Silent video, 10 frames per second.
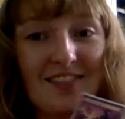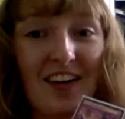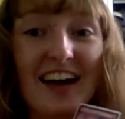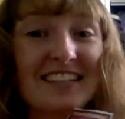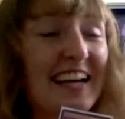If it
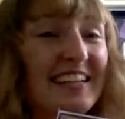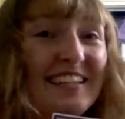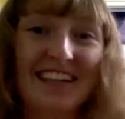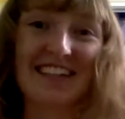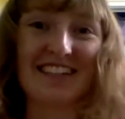has haste,
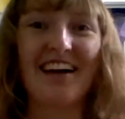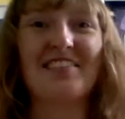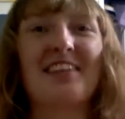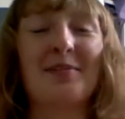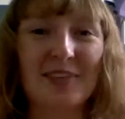then it doesn't
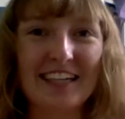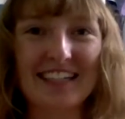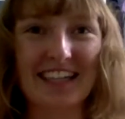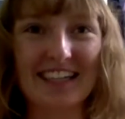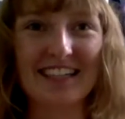have summoning
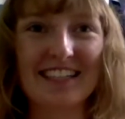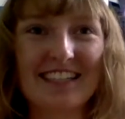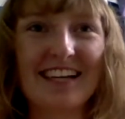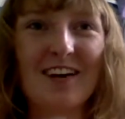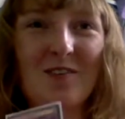sickness,
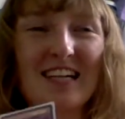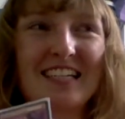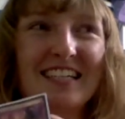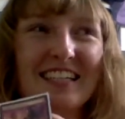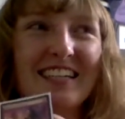
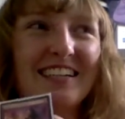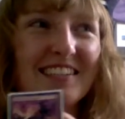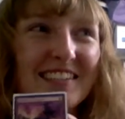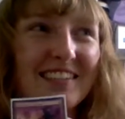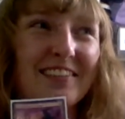which
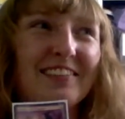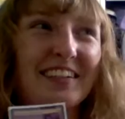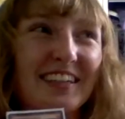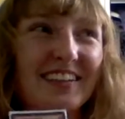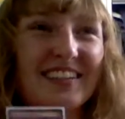is so
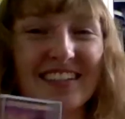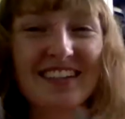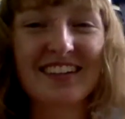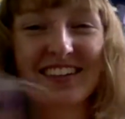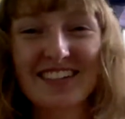good because then
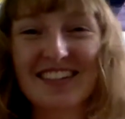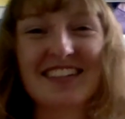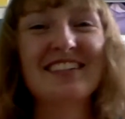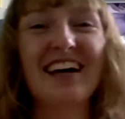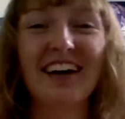you can just
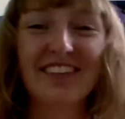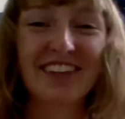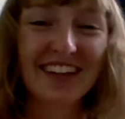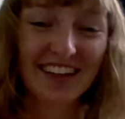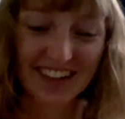attack
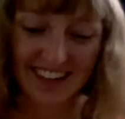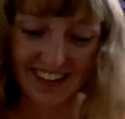with it.